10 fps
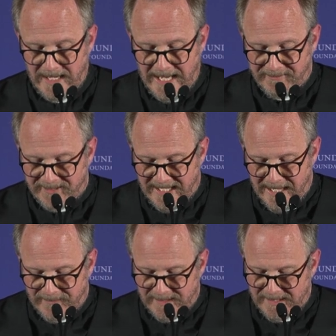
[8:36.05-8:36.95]
He
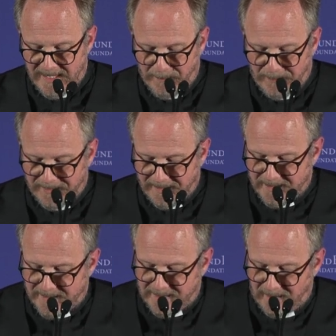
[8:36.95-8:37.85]
received a tip that the
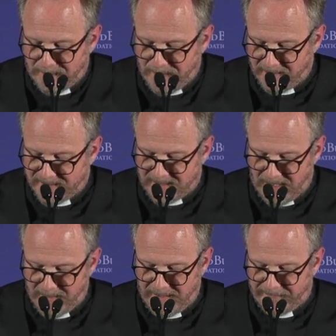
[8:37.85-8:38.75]
Gestapo was
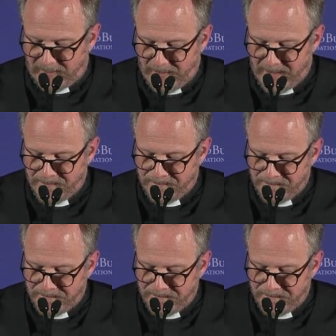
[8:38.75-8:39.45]
coming from him.